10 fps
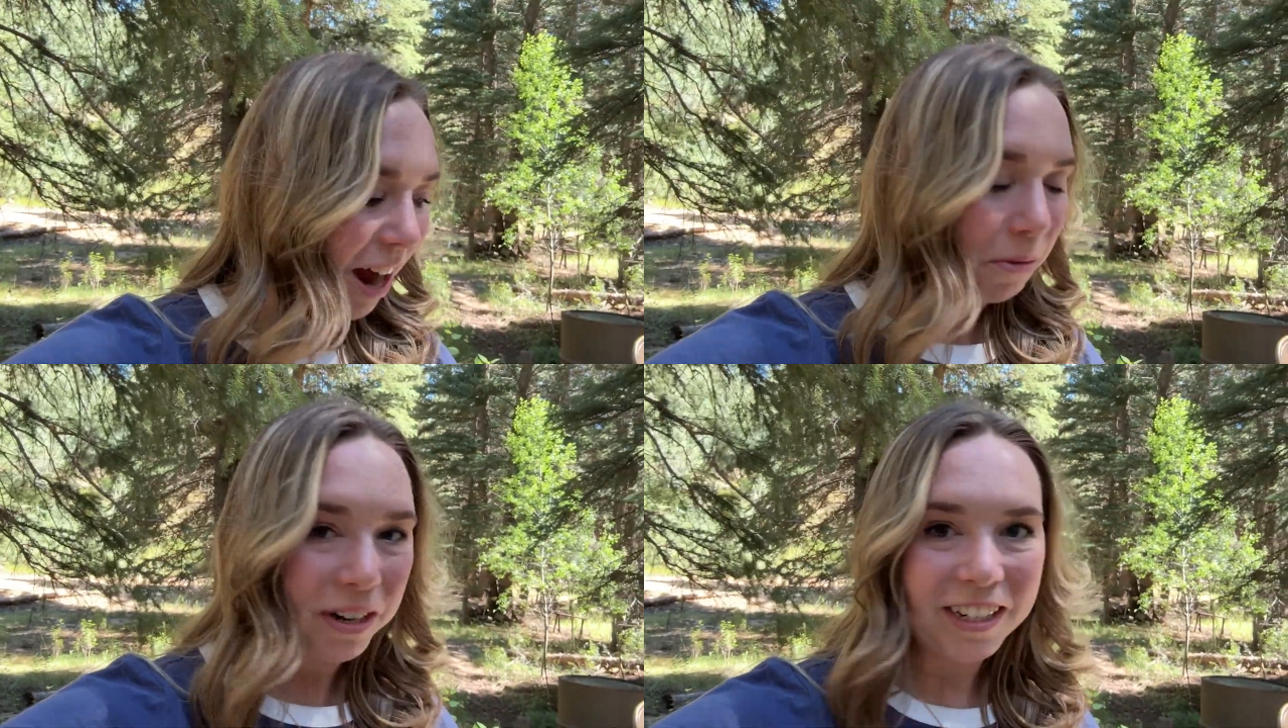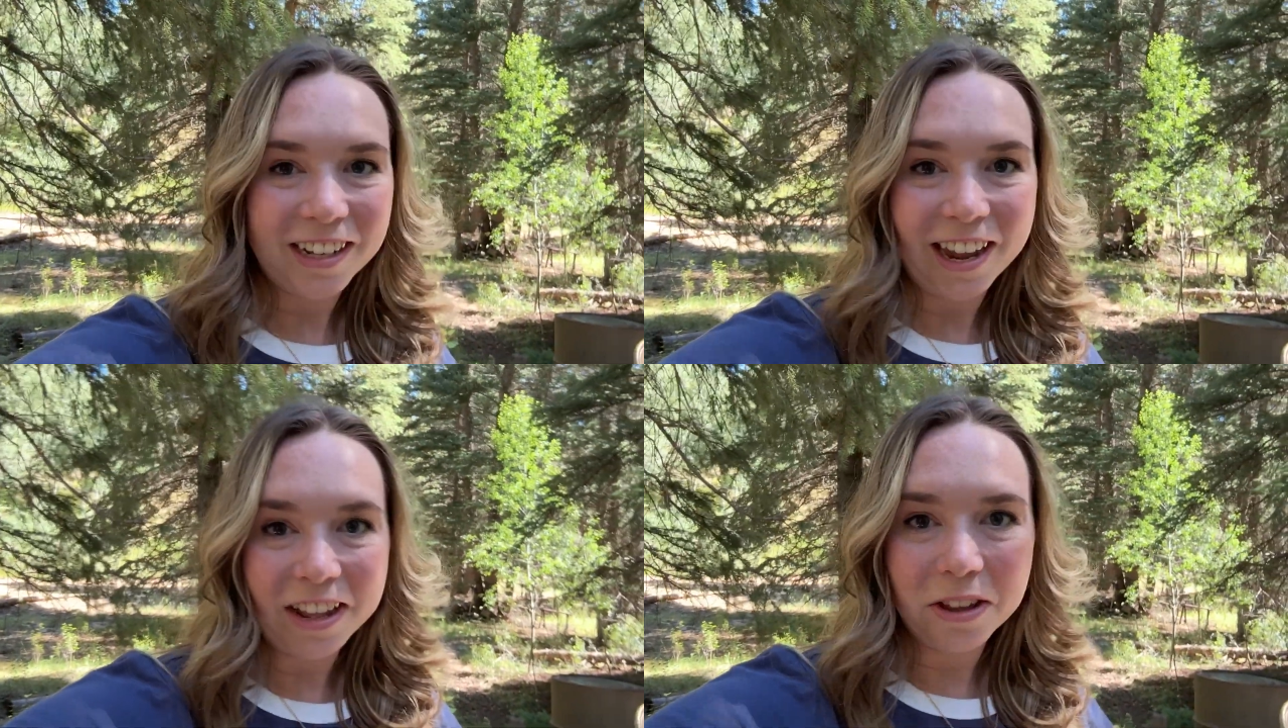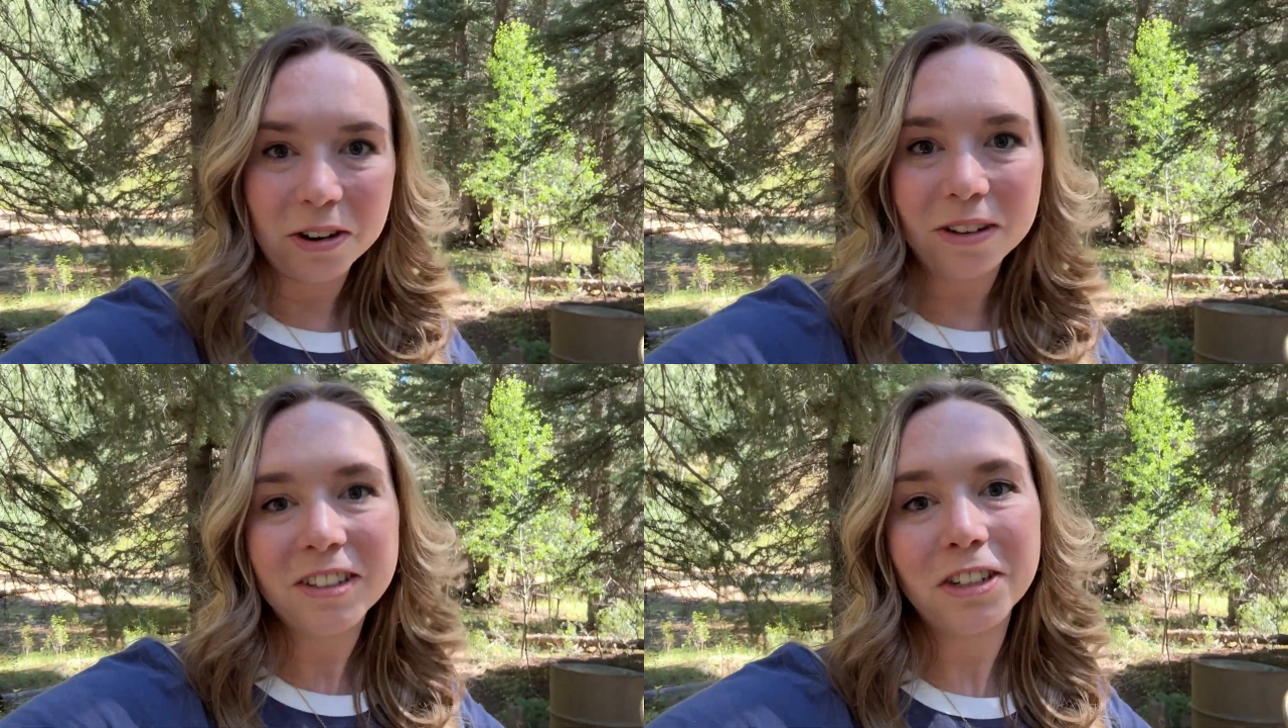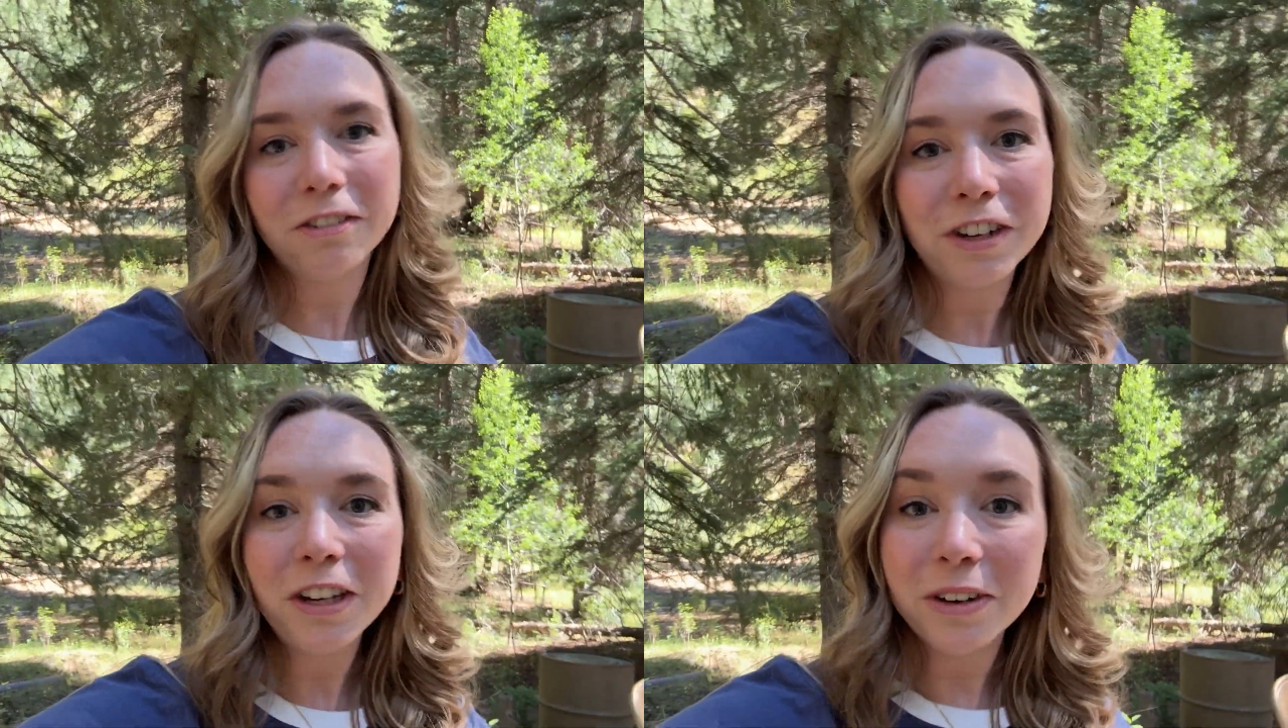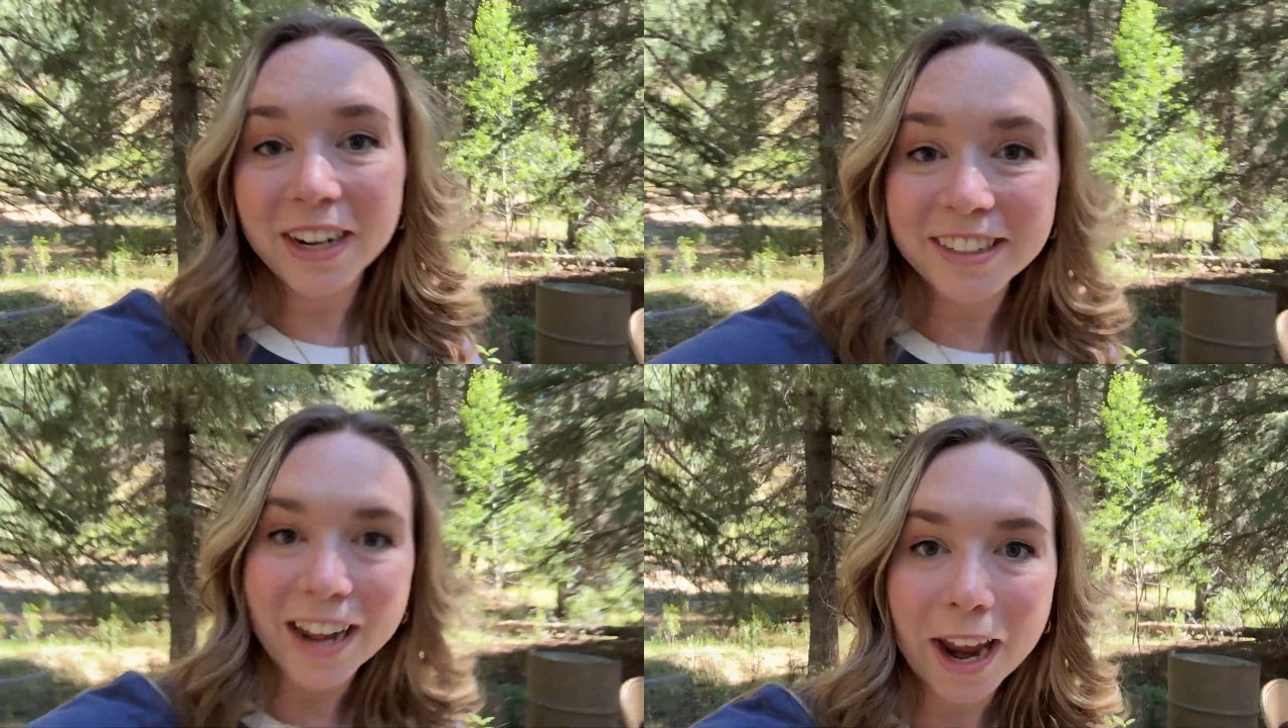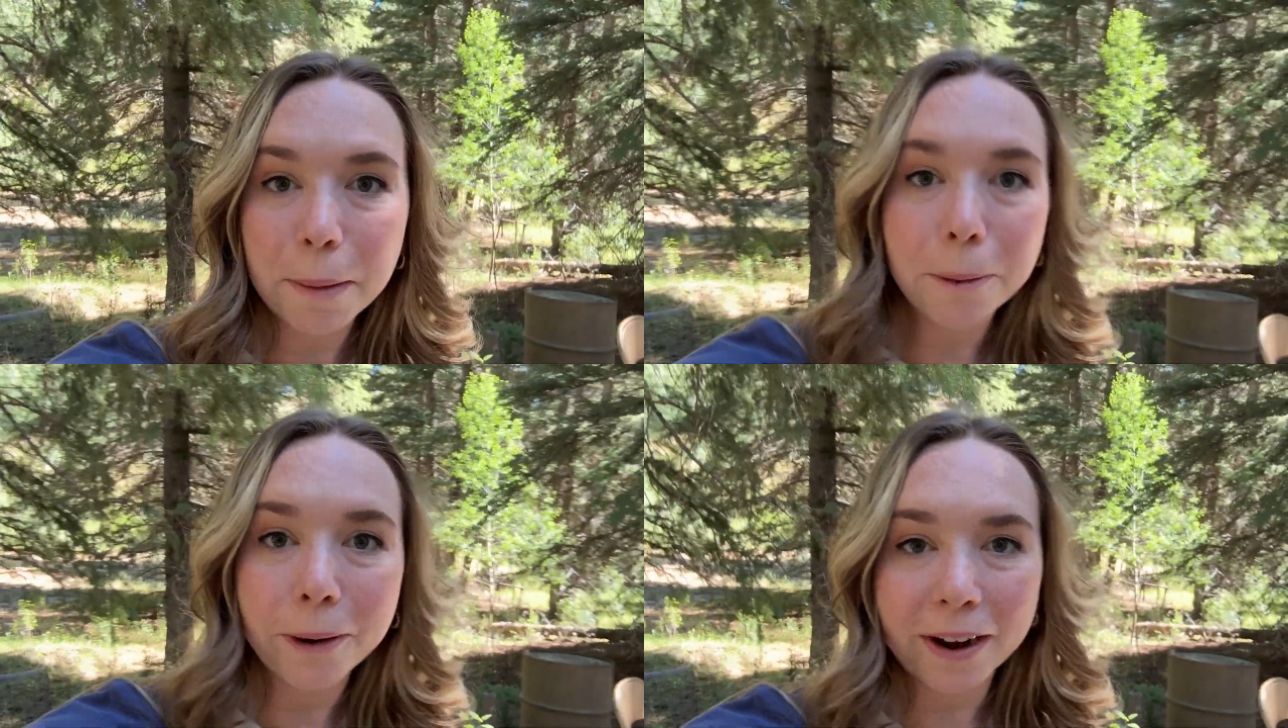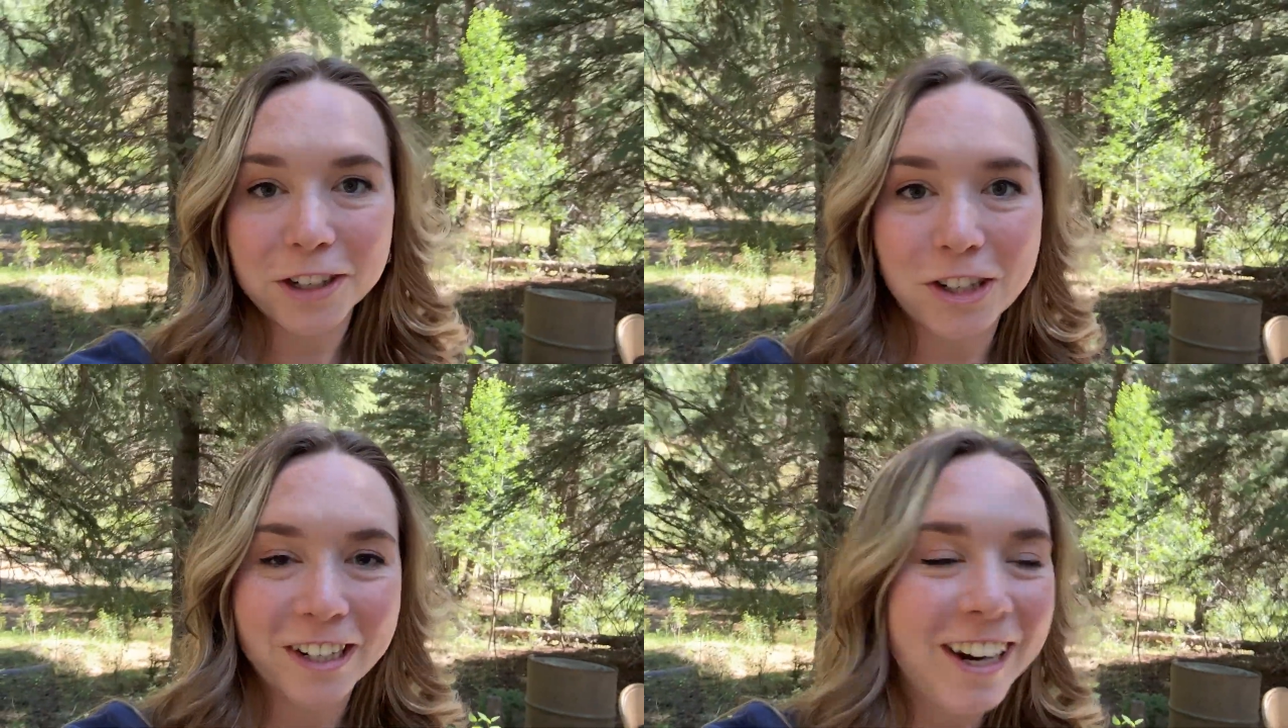and we did like a little surfing USA production.